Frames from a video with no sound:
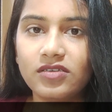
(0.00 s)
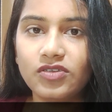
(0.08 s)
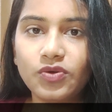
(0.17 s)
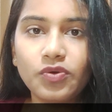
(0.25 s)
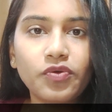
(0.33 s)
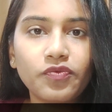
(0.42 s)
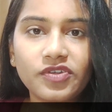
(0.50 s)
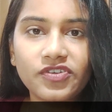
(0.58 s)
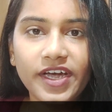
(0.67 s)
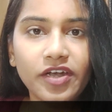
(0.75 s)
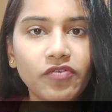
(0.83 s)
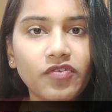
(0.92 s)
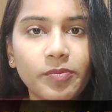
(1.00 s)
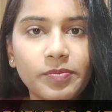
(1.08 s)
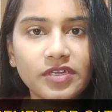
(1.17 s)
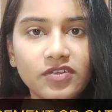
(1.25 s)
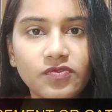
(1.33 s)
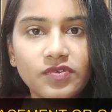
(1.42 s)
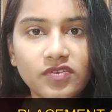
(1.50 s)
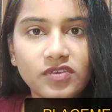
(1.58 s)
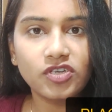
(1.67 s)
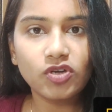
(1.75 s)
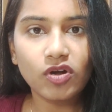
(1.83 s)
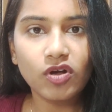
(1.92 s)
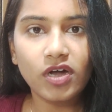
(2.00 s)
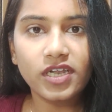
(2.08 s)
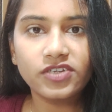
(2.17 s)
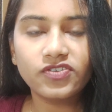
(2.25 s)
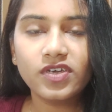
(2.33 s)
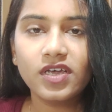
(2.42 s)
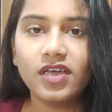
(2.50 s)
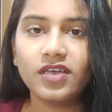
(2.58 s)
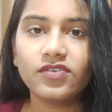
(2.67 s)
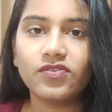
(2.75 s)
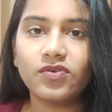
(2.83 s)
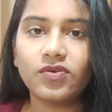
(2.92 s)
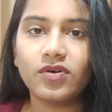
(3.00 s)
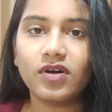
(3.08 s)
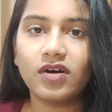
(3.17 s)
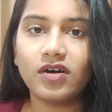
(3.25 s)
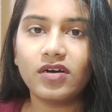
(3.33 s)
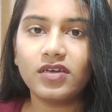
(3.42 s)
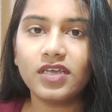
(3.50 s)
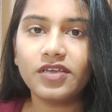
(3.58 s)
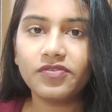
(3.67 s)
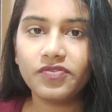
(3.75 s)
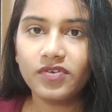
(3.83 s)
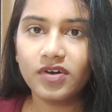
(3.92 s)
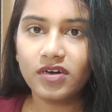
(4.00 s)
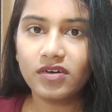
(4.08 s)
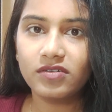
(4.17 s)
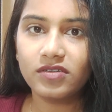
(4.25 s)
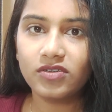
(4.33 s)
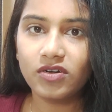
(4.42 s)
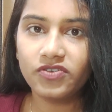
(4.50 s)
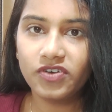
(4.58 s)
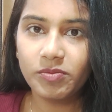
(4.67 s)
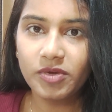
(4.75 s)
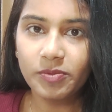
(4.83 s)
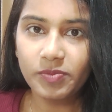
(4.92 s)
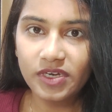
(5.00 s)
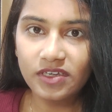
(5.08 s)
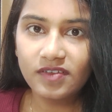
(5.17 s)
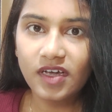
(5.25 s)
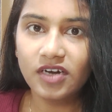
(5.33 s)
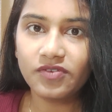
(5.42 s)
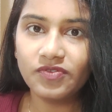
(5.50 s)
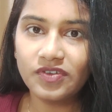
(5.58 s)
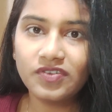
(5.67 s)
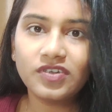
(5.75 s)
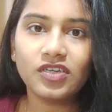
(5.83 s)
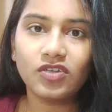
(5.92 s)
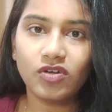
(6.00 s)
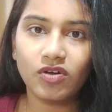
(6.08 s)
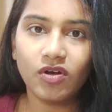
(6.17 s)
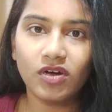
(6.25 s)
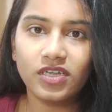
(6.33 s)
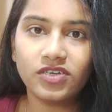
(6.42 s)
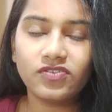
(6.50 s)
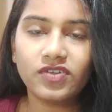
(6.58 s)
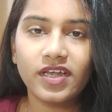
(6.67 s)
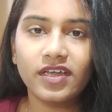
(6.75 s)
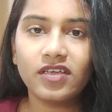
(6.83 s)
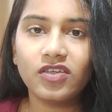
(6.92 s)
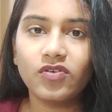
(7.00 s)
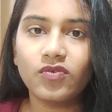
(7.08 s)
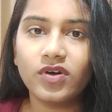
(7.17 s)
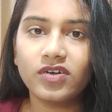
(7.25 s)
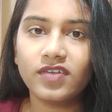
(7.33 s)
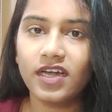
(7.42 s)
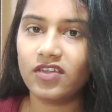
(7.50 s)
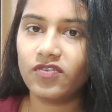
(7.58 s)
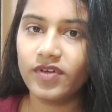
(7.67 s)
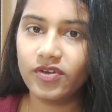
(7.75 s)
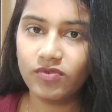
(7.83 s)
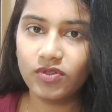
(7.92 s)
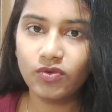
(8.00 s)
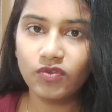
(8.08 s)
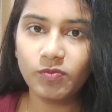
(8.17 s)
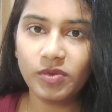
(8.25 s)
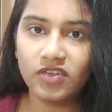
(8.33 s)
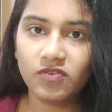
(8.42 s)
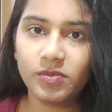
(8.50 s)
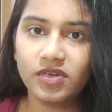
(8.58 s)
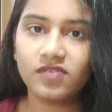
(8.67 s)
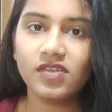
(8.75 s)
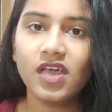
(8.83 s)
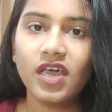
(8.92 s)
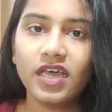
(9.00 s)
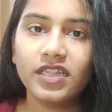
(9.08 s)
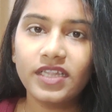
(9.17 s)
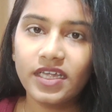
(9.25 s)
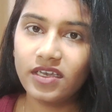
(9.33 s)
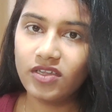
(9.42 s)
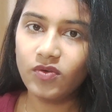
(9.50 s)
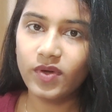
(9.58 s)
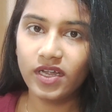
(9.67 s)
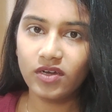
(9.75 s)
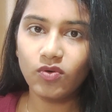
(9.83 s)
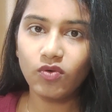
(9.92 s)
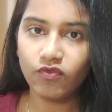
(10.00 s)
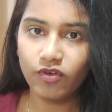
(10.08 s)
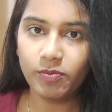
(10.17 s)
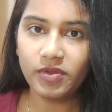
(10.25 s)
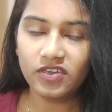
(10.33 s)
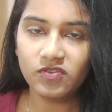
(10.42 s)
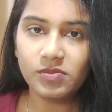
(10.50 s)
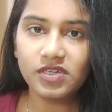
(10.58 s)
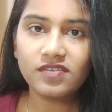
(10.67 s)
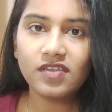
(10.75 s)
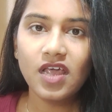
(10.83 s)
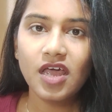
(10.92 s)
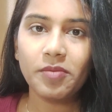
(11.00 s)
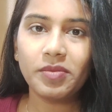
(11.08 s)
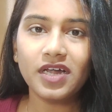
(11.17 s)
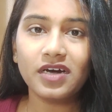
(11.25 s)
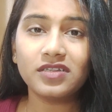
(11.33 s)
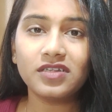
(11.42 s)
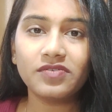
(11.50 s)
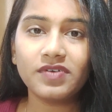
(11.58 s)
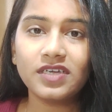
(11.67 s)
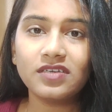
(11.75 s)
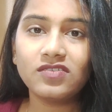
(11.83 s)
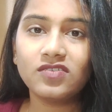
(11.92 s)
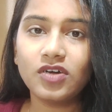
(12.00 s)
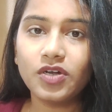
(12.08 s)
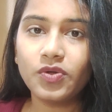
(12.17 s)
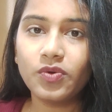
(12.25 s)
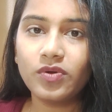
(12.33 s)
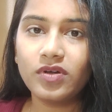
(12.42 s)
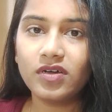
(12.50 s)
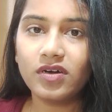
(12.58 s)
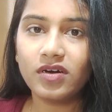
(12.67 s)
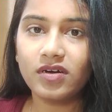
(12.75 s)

you know which kind of companies visit your college. So if your dream companies are visiting your college, like you are satisfied with those placements, then you can go for placements. But otherwise, don't